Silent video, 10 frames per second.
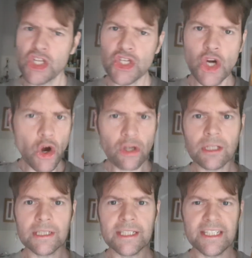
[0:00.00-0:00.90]

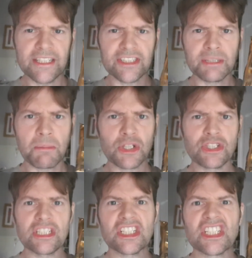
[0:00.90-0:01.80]
Chocolate is the
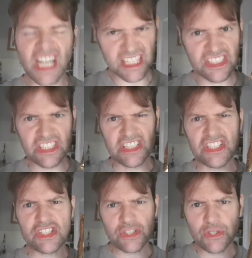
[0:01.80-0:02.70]
most disgusting
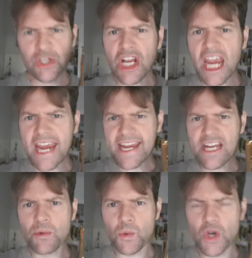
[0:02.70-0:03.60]
dessert
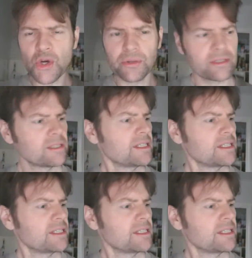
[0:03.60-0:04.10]
in the world.